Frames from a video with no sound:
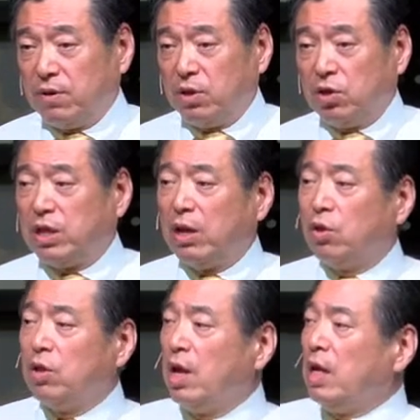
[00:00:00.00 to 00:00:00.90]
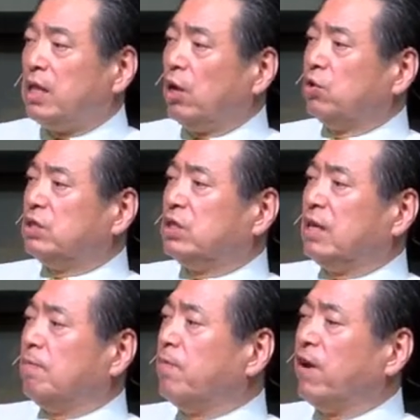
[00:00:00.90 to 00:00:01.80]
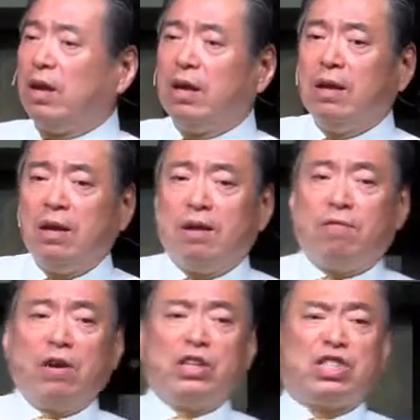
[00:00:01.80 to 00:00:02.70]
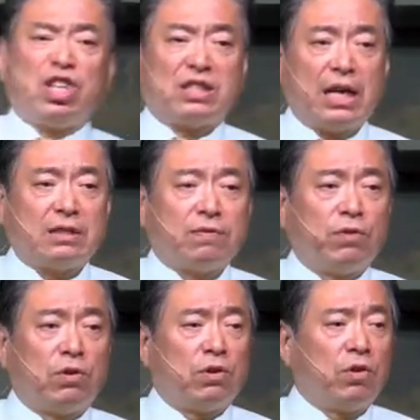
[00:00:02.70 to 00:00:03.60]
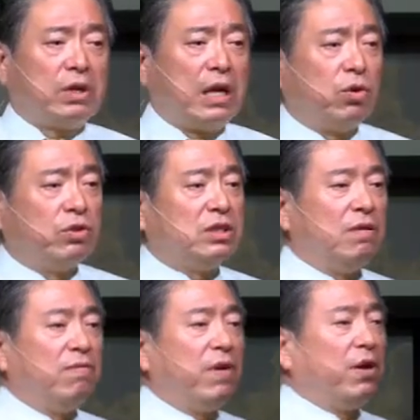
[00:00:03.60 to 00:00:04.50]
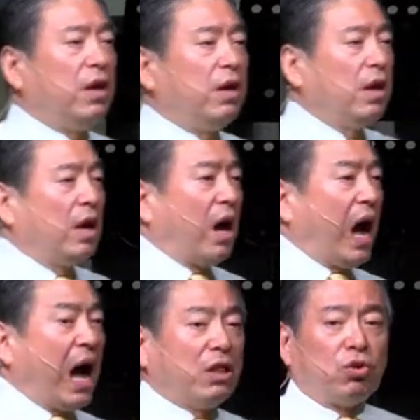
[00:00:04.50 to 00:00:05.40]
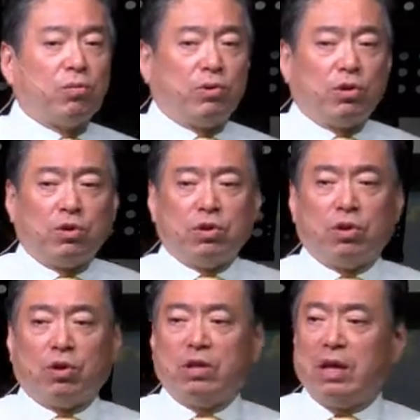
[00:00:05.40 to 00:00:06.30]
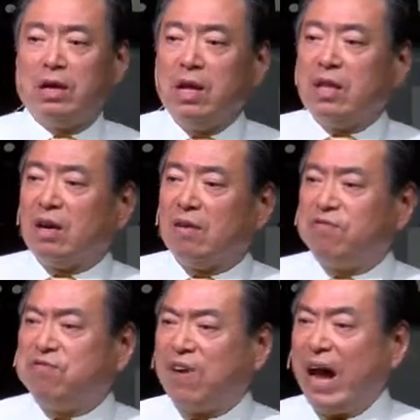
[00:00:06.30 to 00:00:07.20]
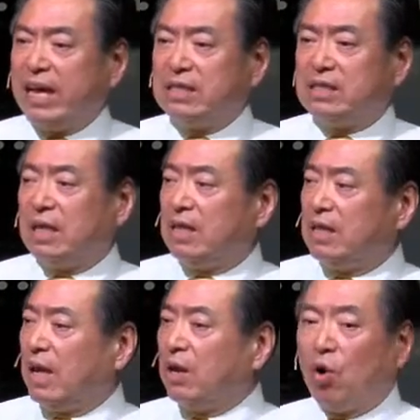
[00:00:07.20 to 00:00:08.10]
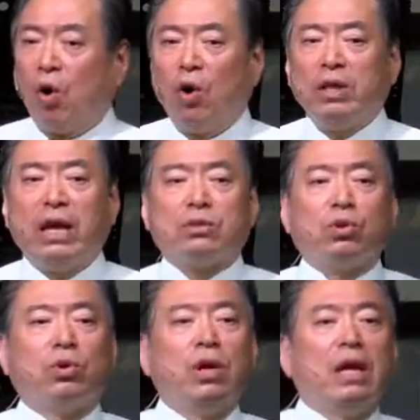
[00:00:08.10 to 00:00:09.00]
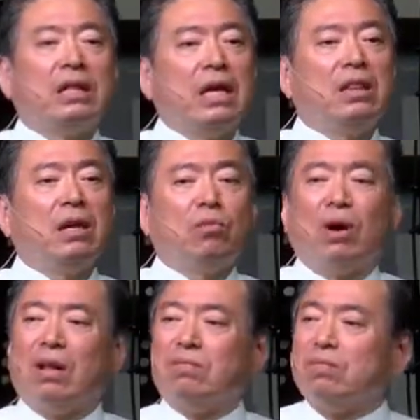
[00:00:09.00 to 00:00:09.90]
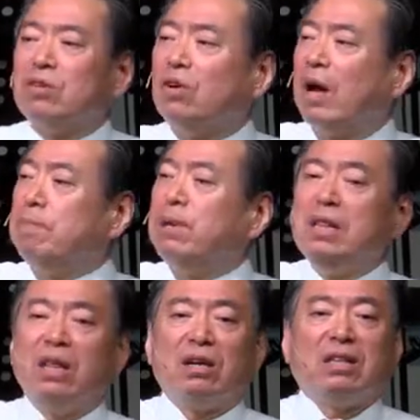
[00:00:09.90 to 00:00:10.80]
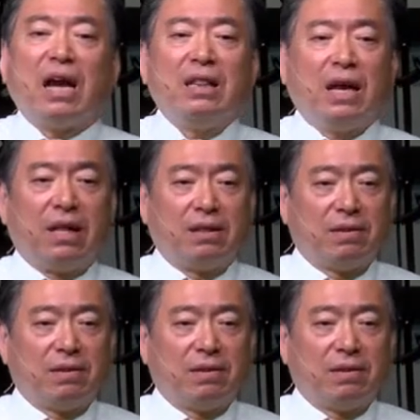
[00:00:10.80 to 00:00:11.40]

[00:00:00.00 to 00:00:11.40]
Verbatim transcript: You know, they don't, they don't seem very, very successful or they don't seem very honorable. You know, there, there are fights and, and all that. So they think, well, you know, I've been there, done that.